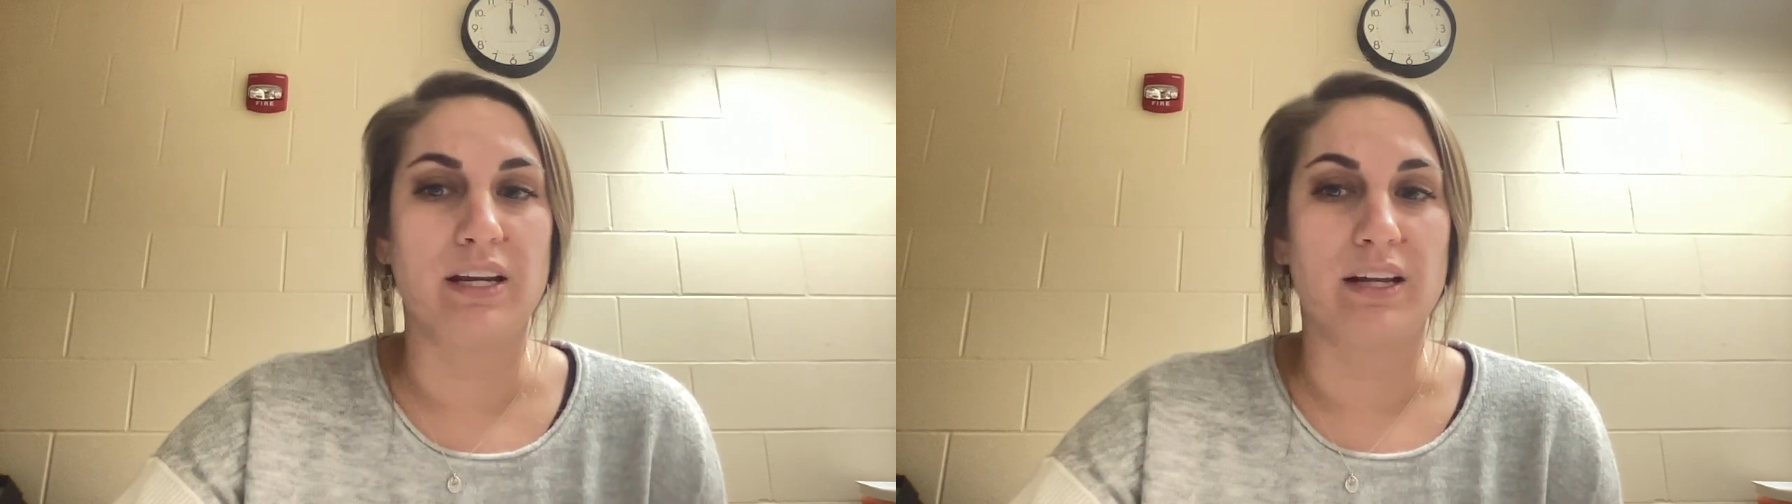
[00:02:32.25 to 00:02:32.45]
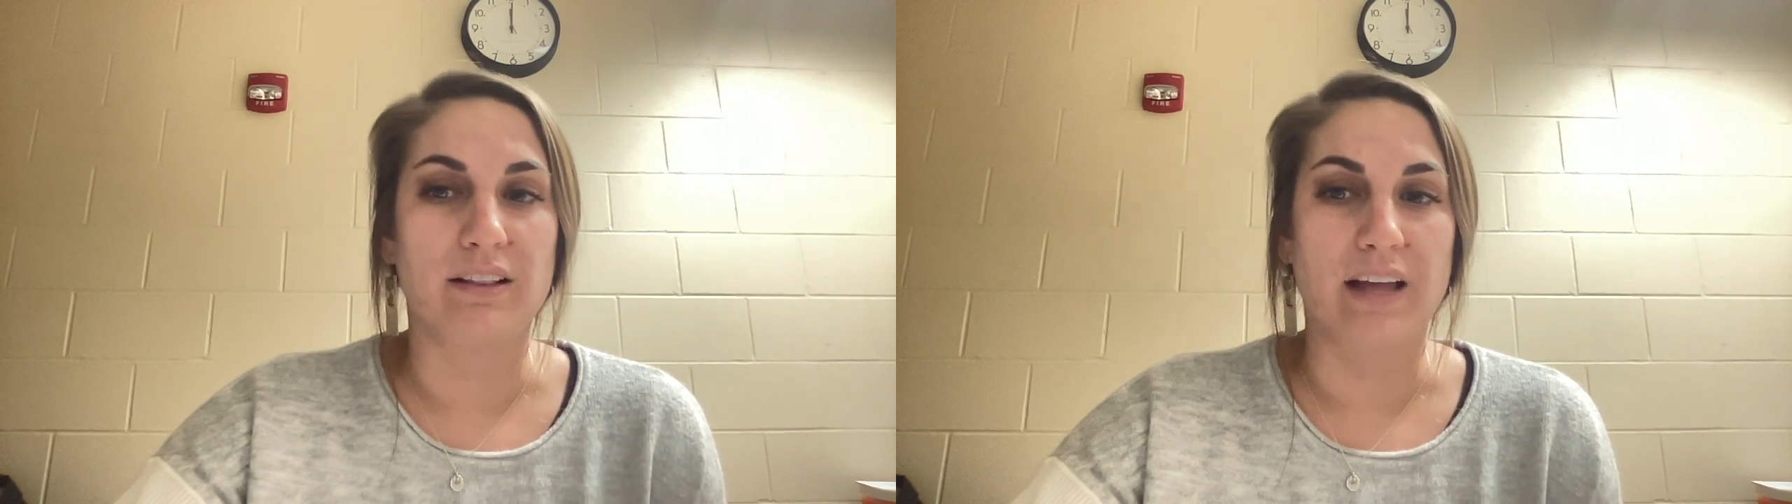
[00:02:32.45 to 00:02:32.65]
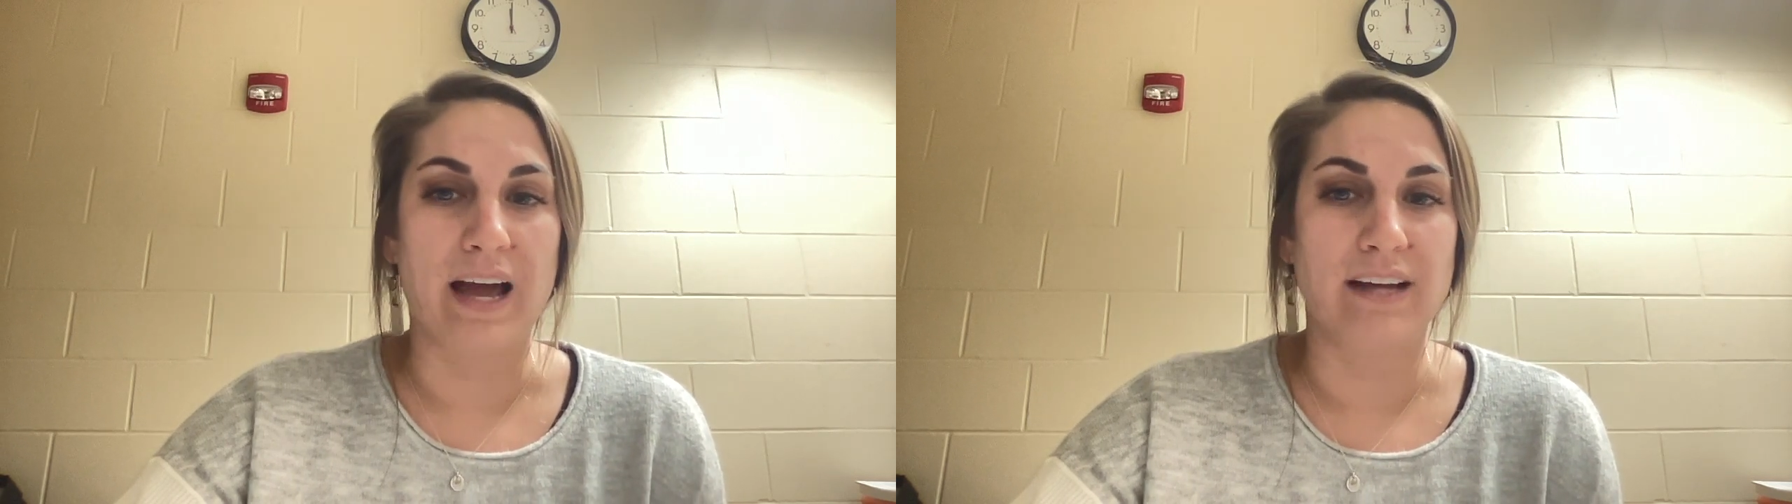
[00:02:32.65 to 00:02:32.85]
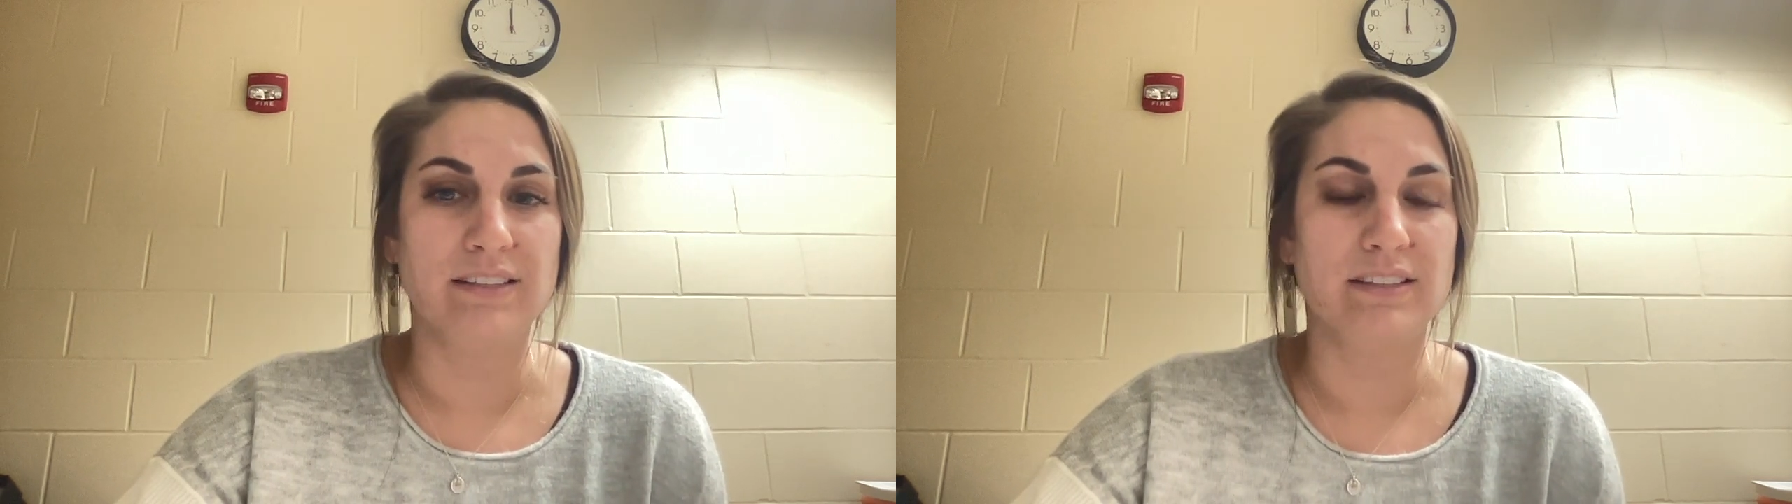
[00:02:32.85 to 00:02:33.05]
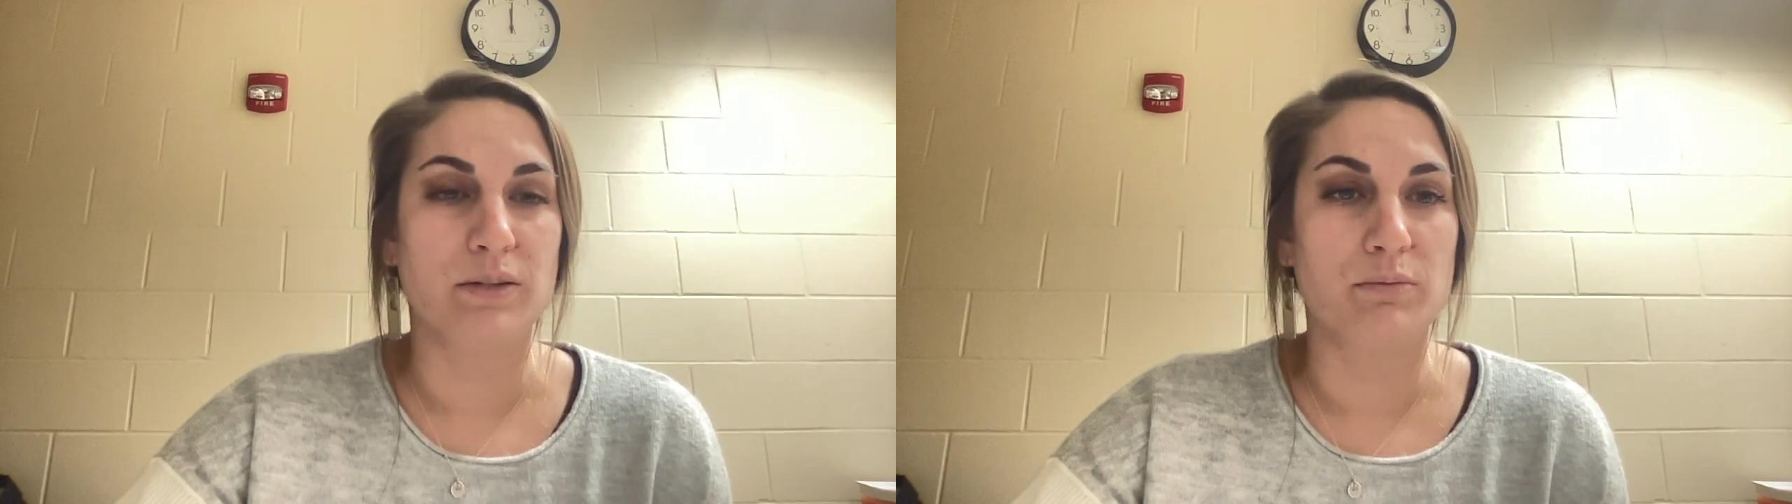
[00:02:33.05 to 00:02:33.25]
in
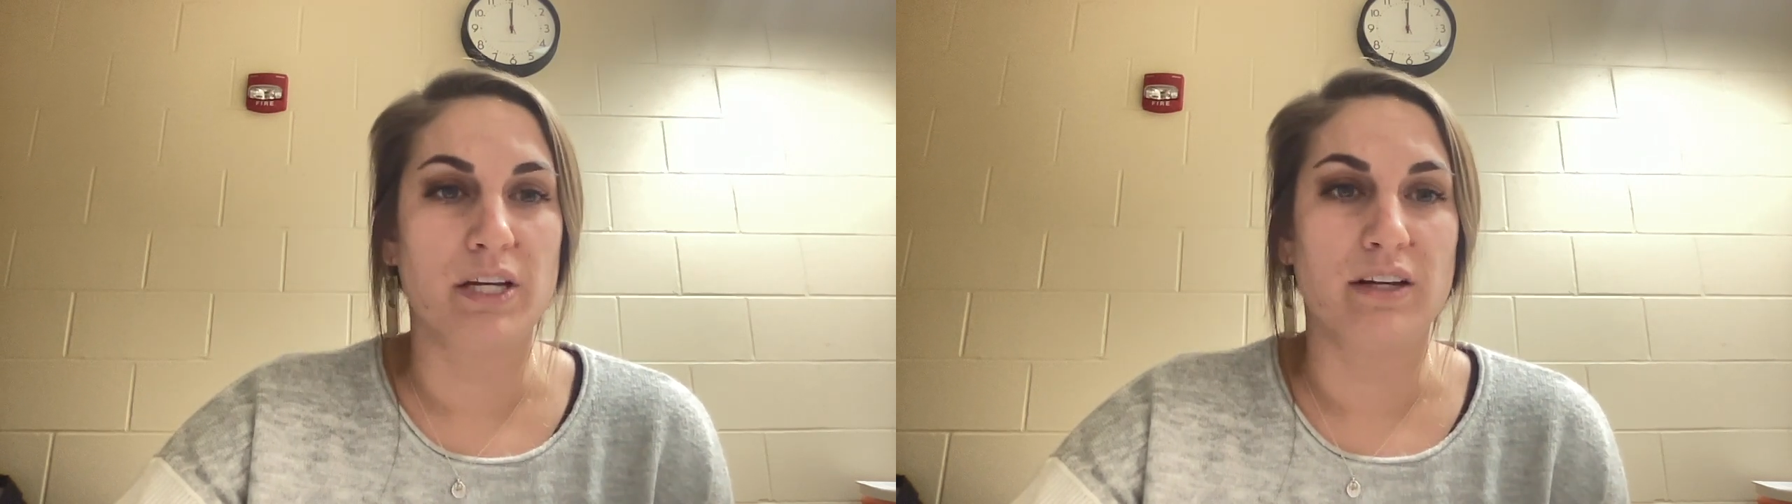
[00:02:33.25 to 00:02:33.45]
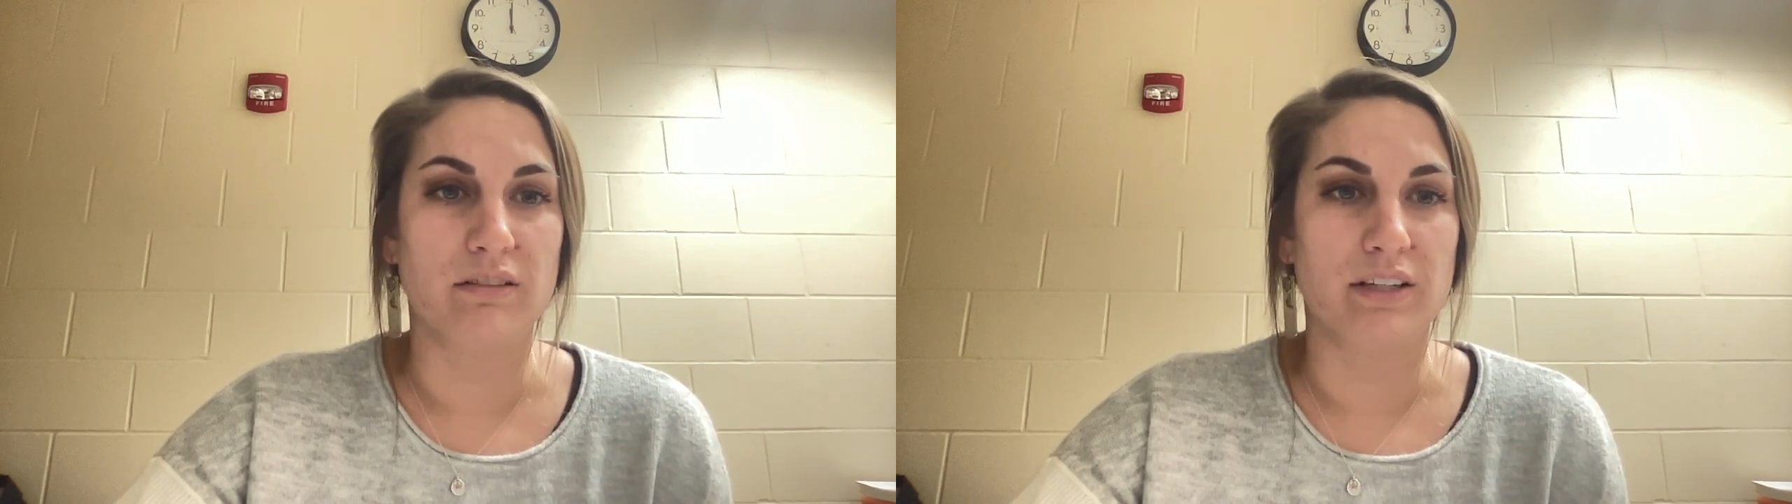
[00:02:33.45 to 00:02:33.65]
class and being a